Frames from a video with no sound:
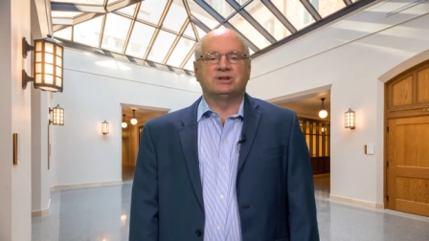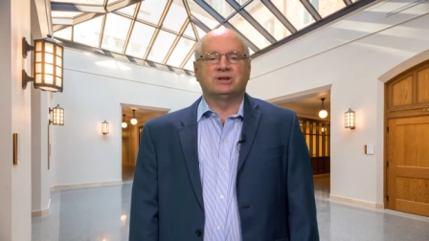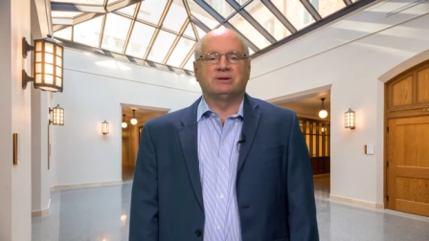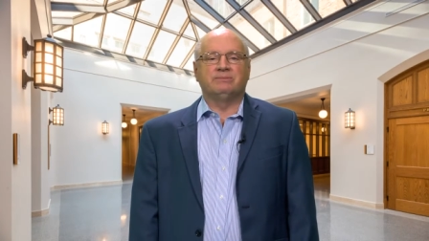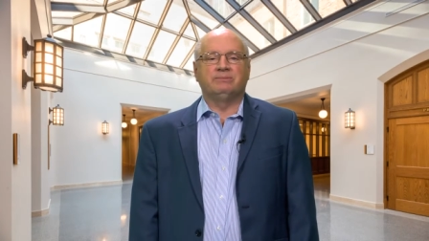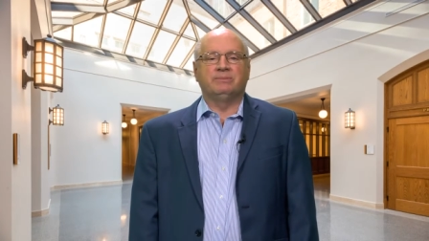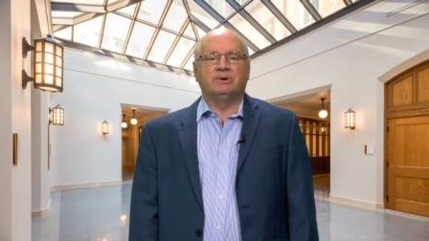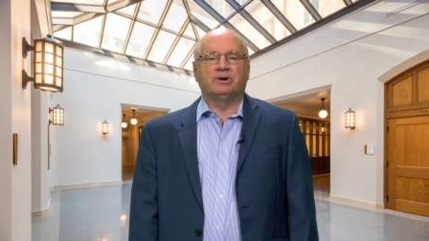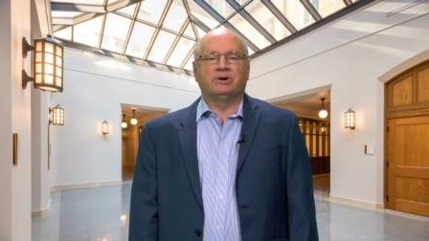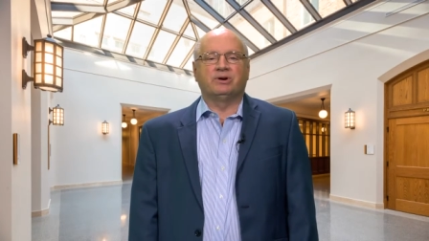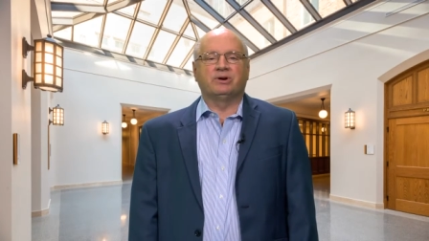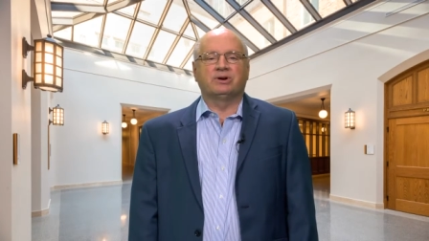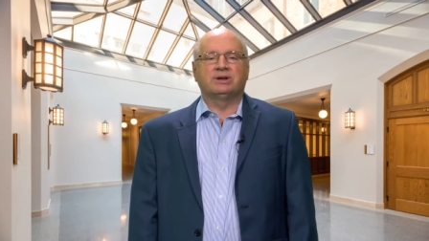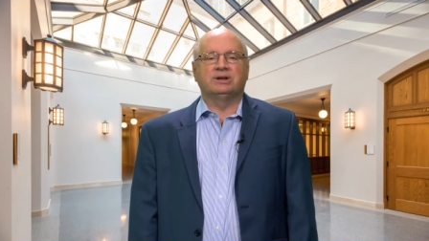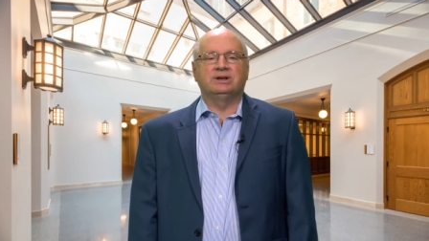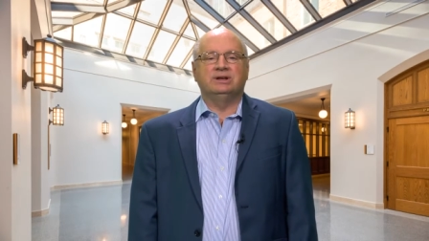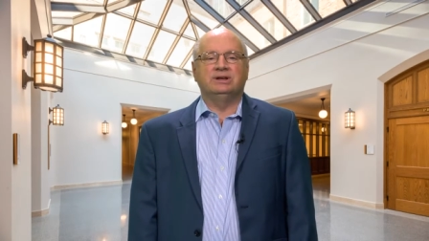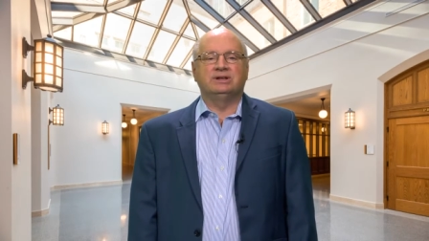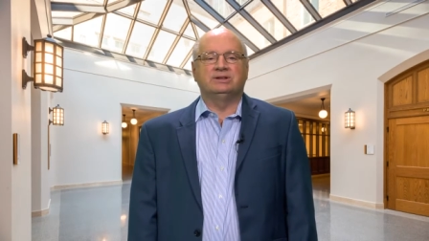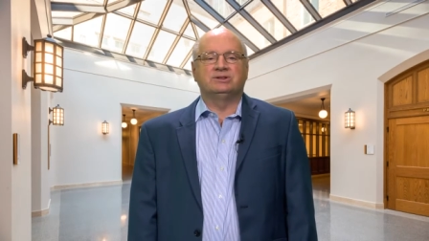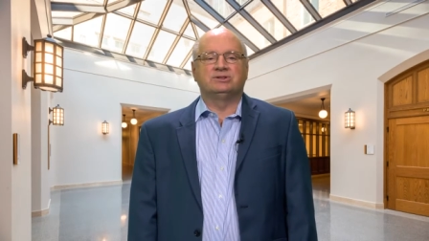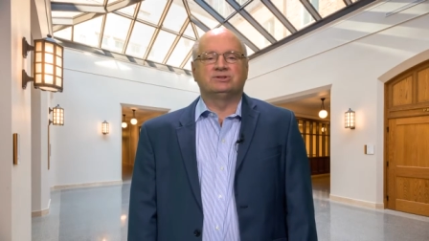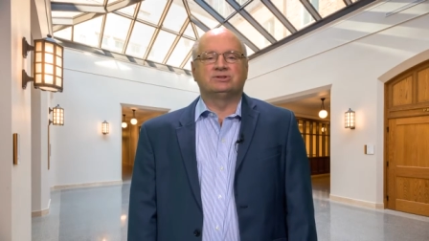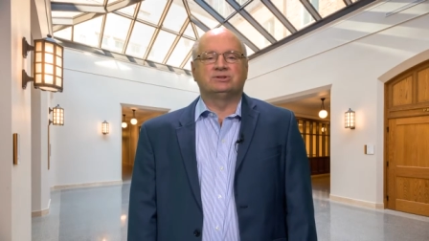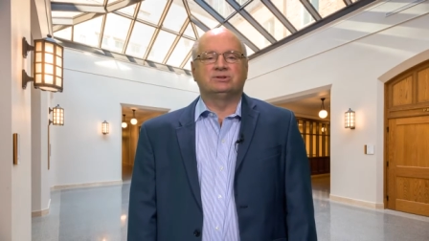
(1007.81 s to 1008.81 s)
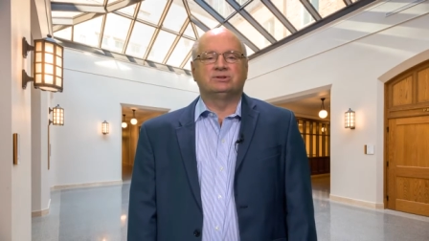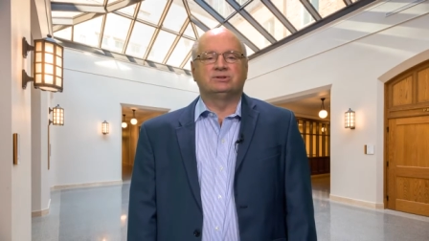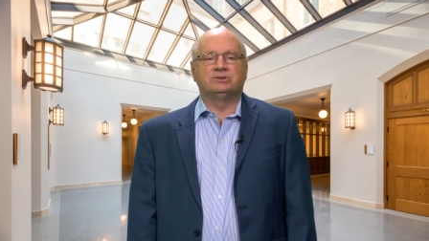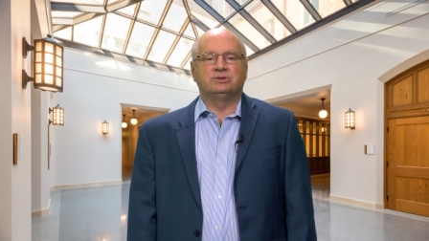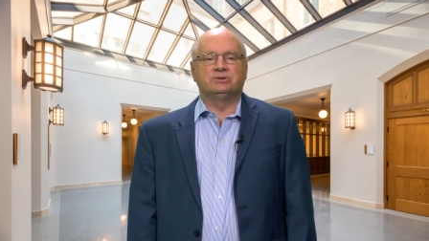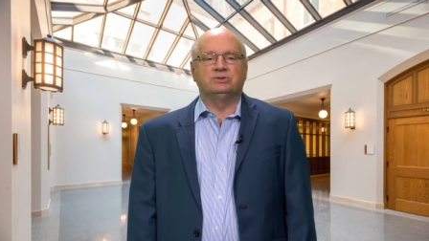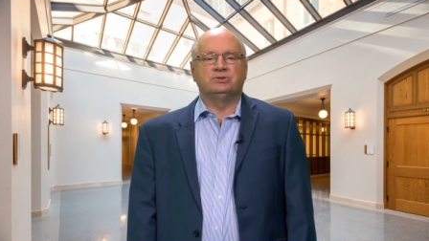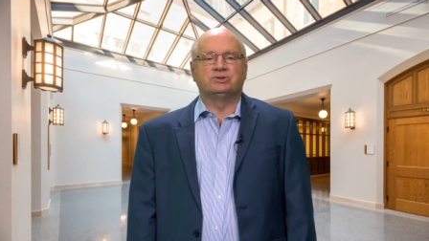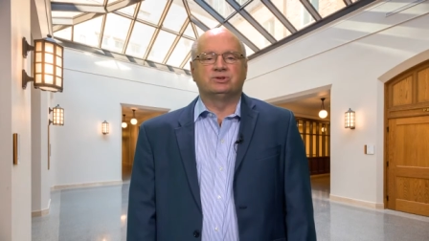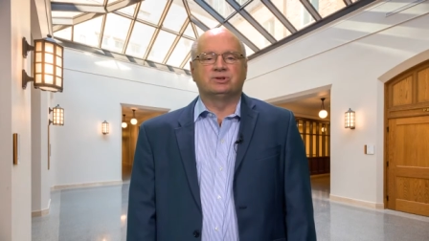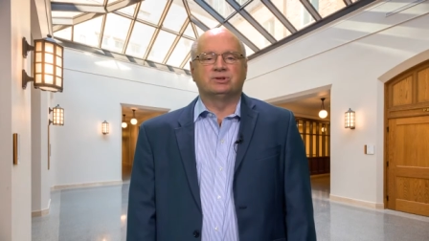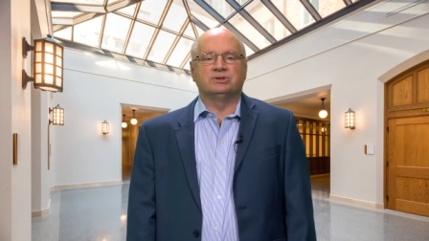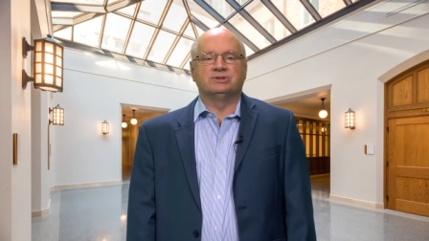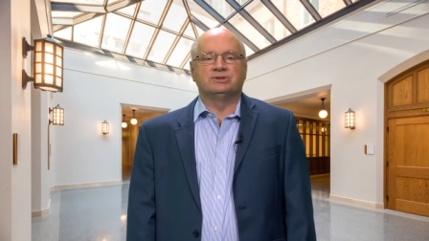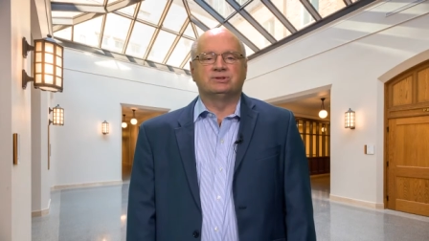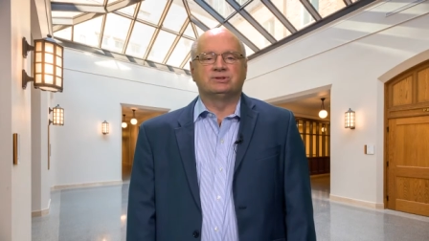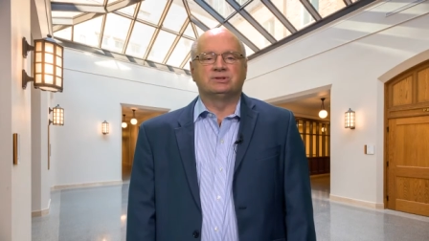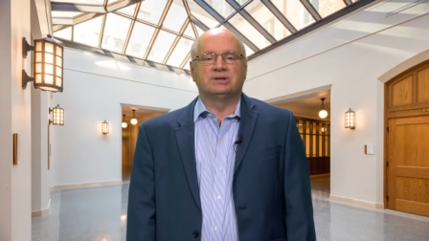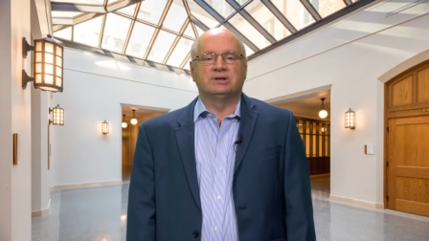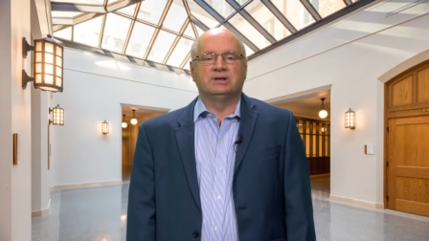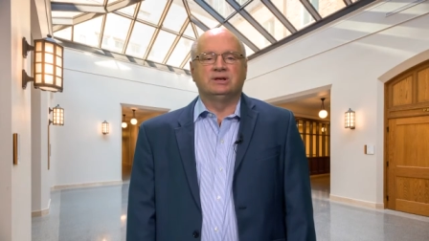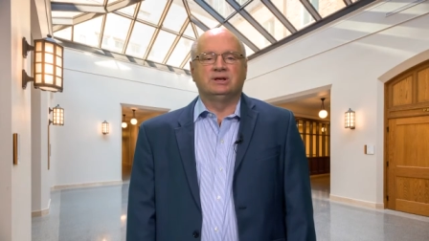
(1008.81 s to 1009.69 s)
American institutions